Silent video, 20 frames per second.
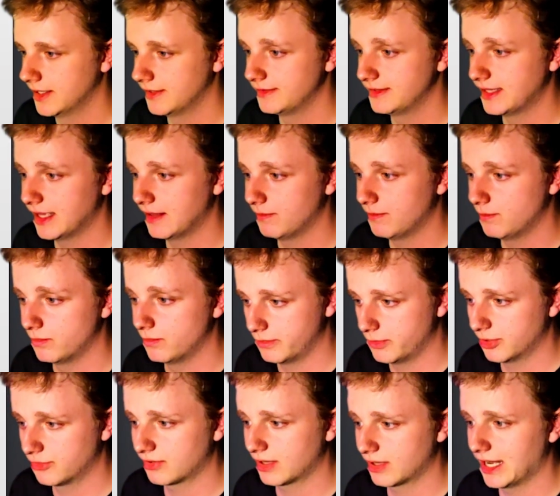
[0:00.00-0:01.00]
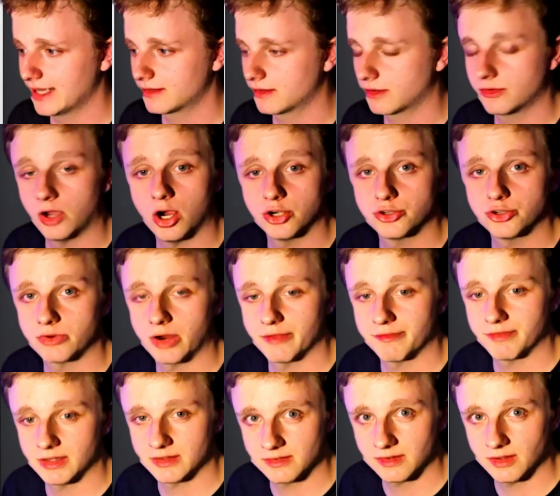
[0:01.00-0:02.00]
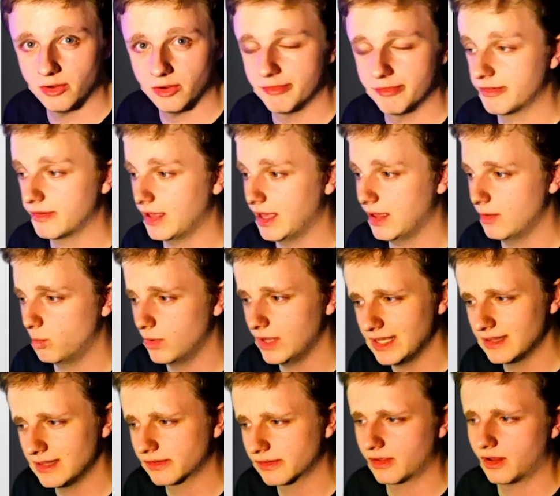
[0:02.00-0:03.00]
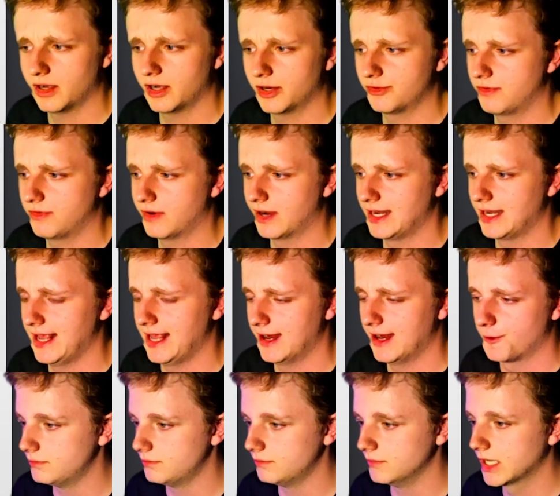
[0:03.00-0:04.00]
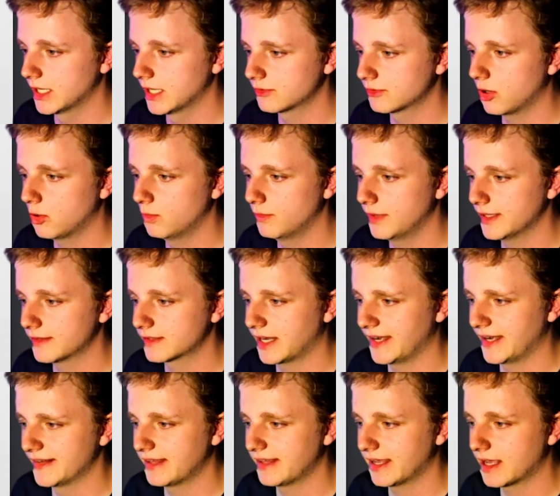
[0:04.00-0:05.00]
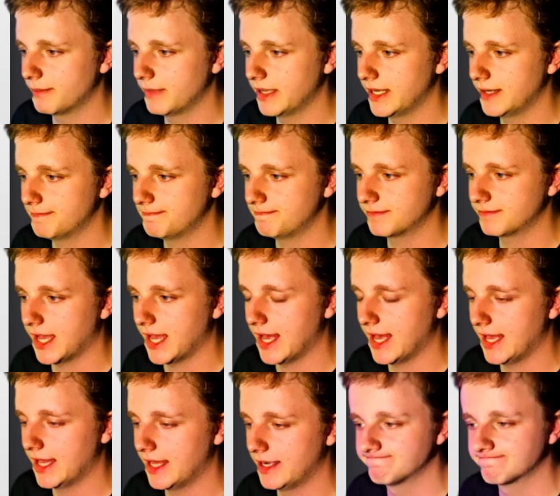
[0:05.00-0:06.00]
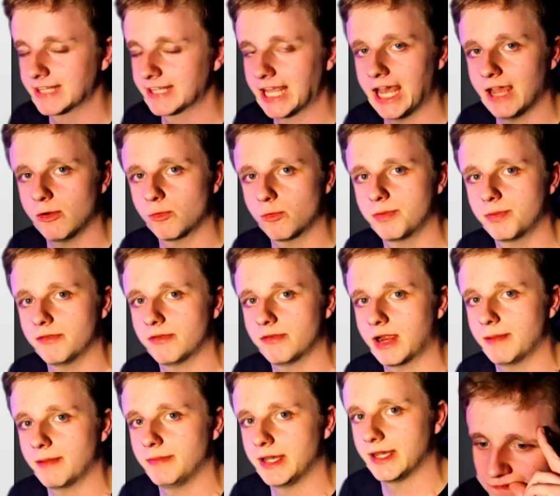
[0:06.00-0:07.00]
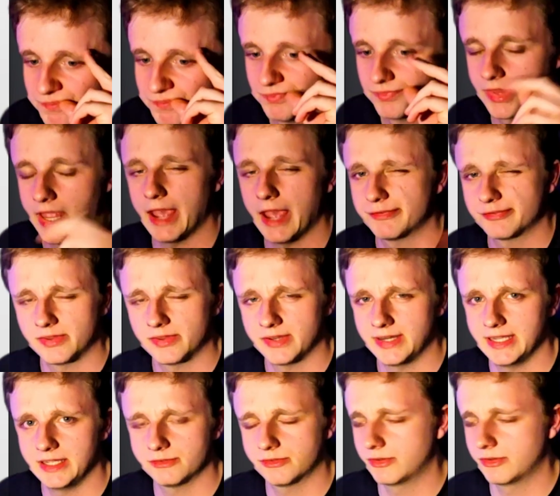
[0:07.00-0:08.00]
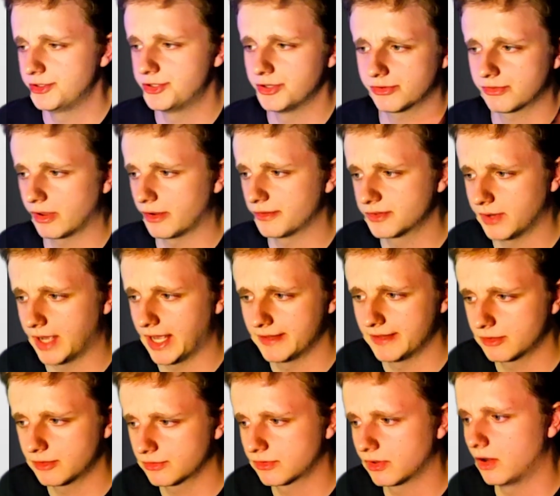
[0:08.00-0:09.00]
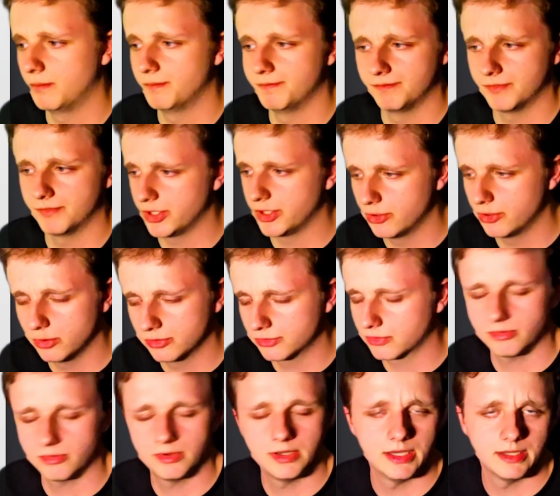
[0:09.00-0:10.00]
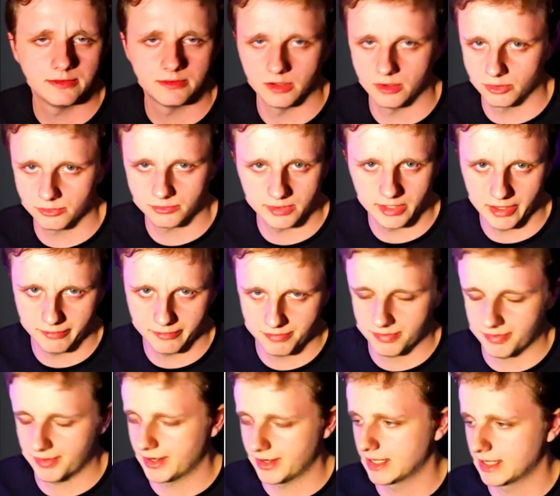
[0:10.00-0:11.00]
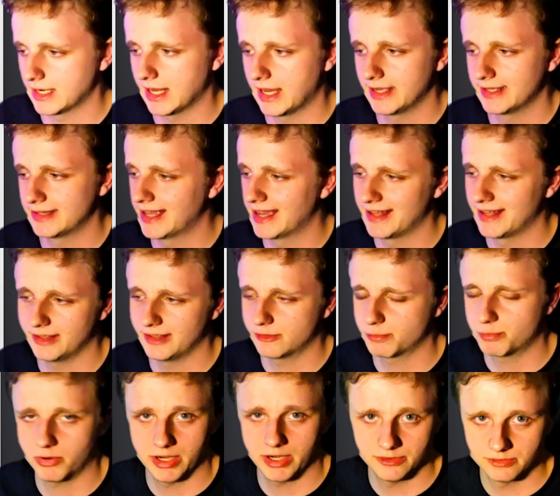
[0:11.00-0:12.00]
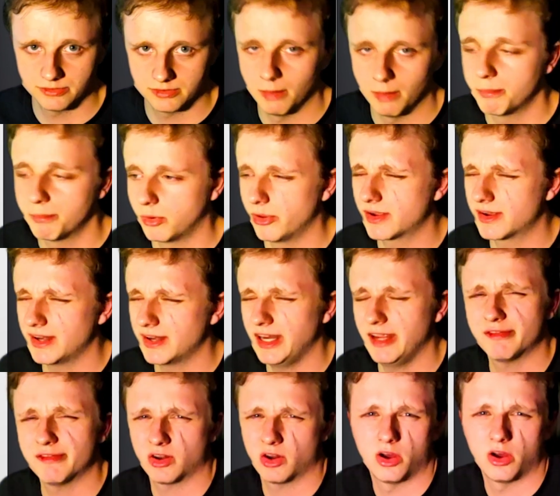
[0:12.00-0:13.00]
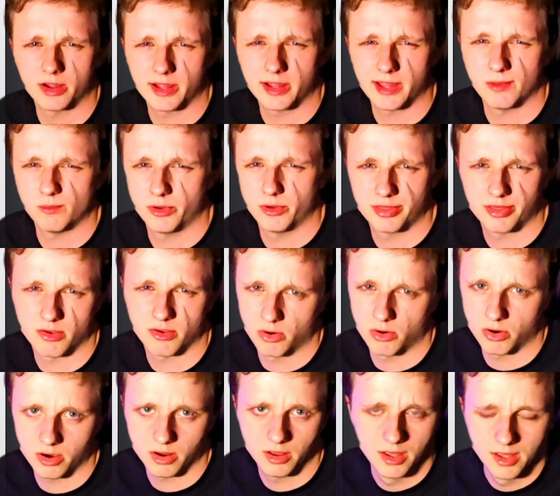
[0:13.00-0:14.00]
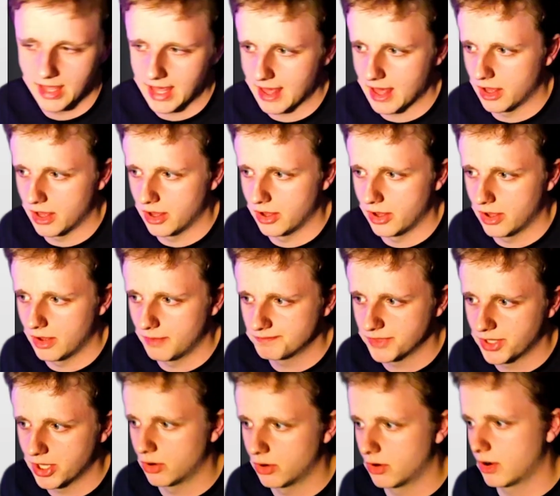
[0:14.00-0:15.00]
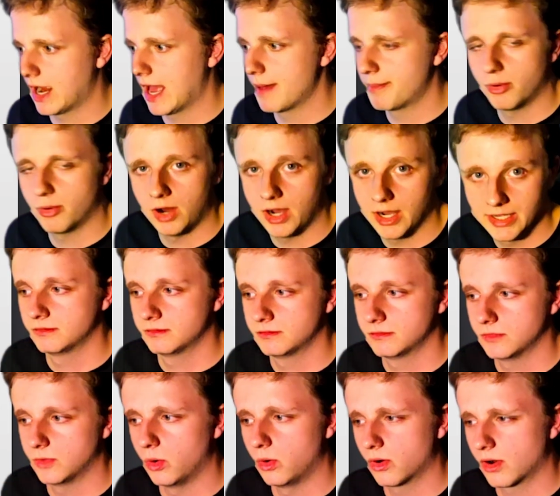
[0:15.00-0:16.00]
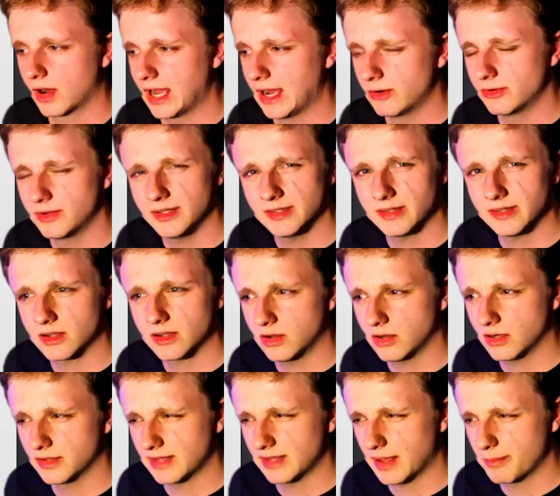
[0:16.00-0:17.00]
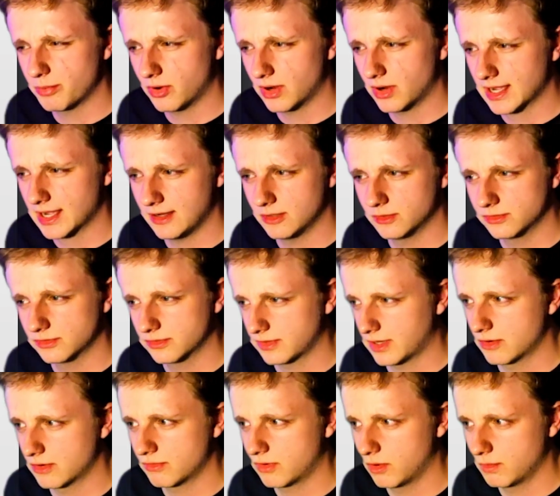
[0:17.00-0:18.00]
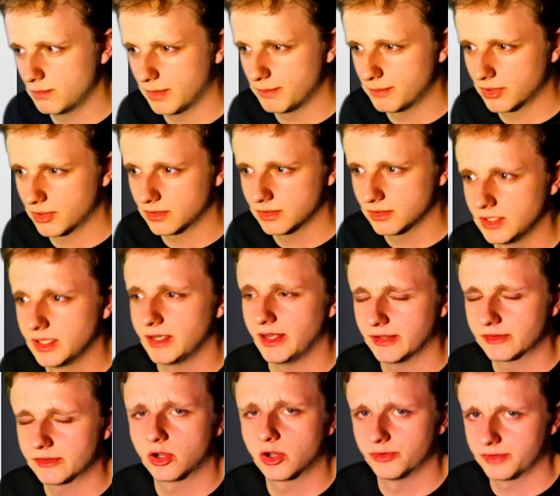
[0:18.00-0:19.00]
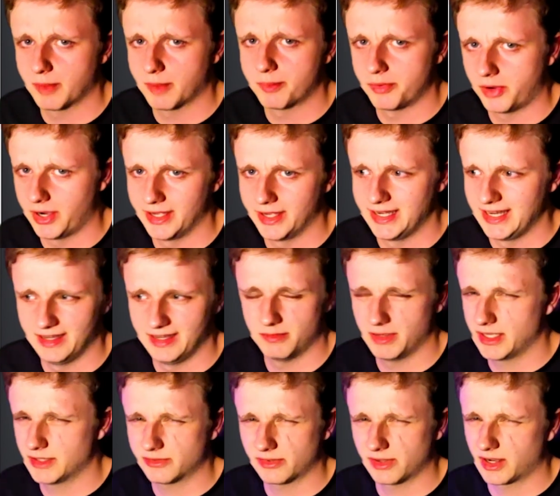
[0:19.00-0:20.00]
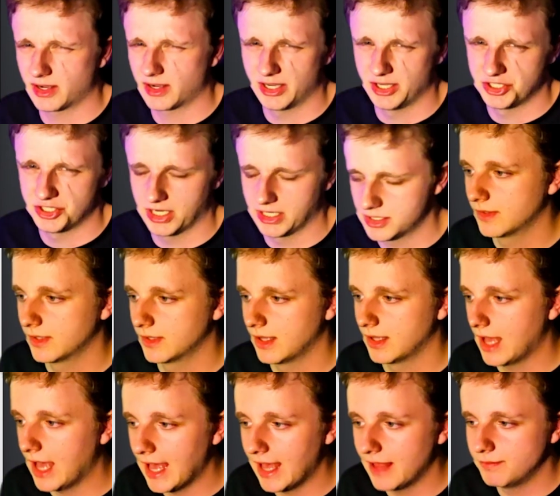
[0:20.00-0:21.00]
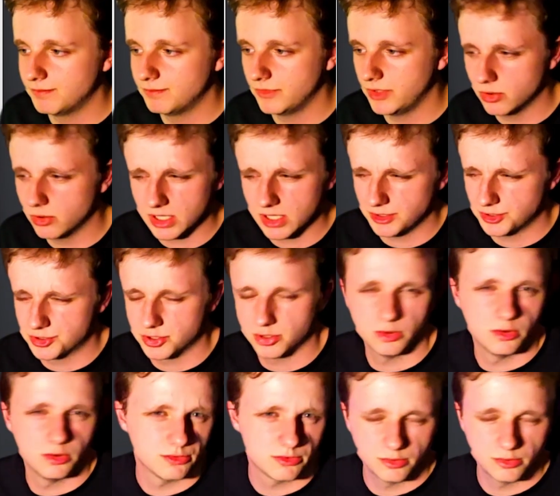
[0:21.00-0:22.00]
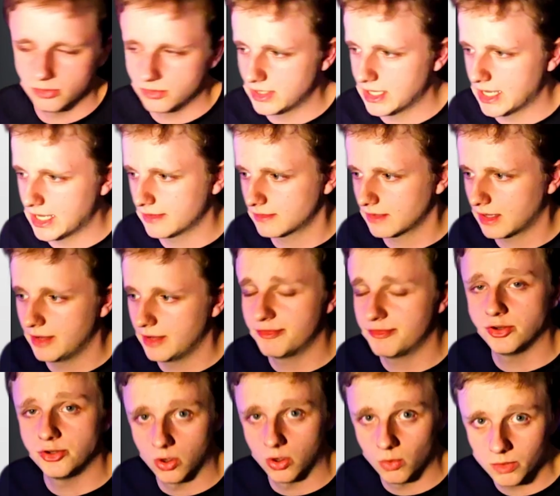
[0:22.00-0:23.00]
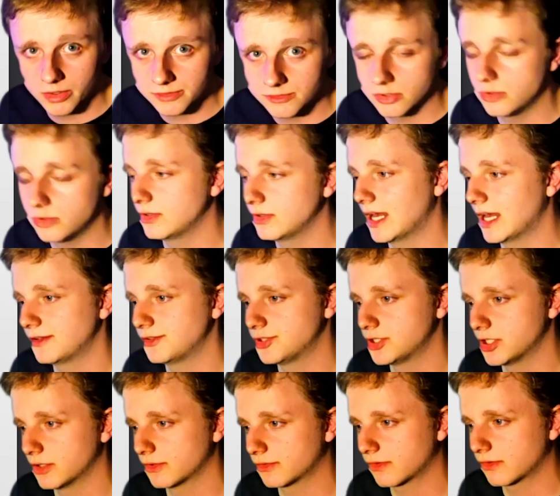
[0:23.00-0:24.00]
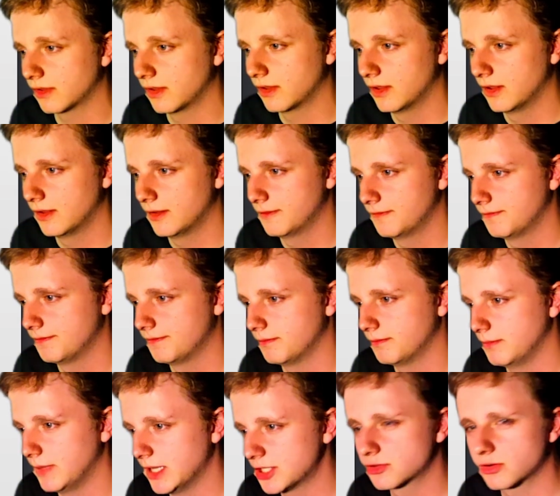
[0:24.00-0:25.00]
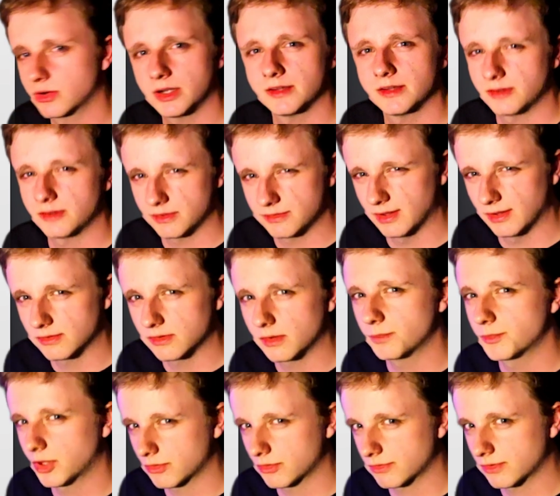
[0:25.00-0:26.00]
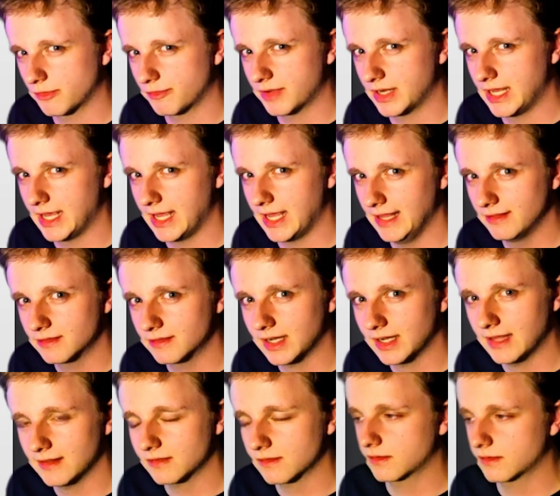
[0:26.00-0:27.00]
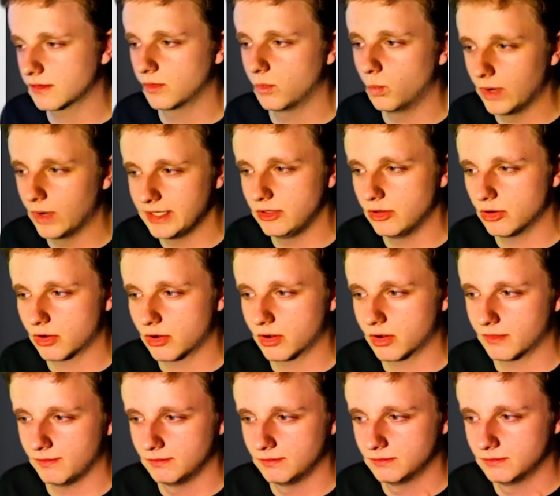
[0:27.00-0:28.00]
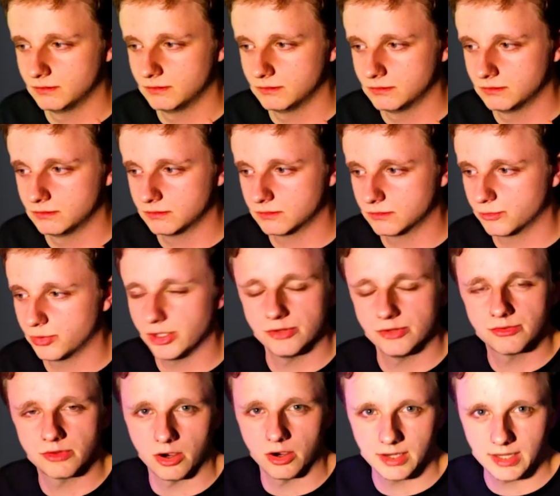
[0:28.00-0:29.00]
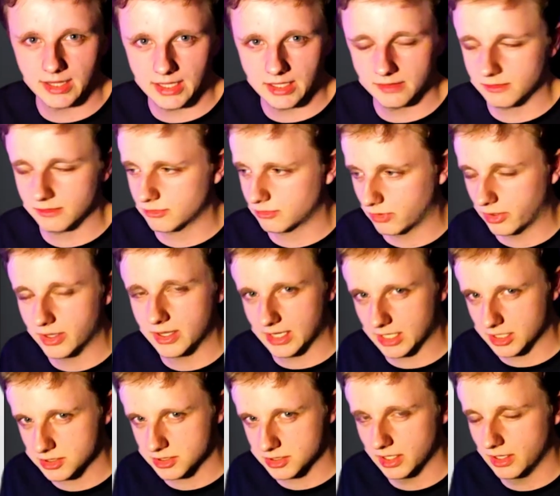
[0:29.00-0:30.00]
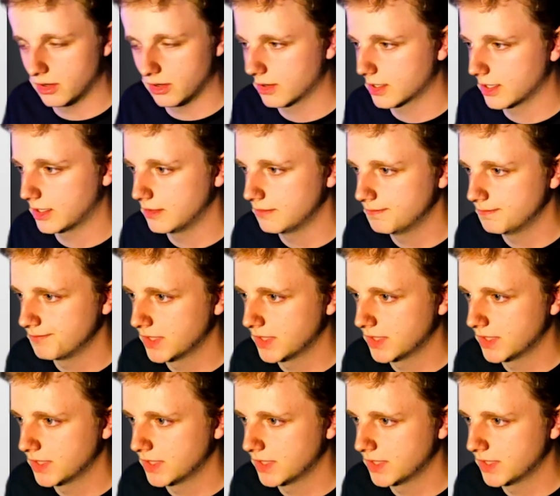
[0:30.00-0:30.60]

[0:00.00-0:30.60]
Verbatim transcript: Then we select the hard drive itself and we install it right here. So it's gonna take a minute and I will be right back. After this you just have to enter some user details and everything like that. It's pretty simple. You can even log in with your uh, your Apple ID or how did they call it? Apple accounts? I don't remember. It's called Apple ID. It's not gonna change. And you can choose to do that. If you don't want to do that, just make sure that the system doesn't have any internet when you're restarting it so you can actually log in.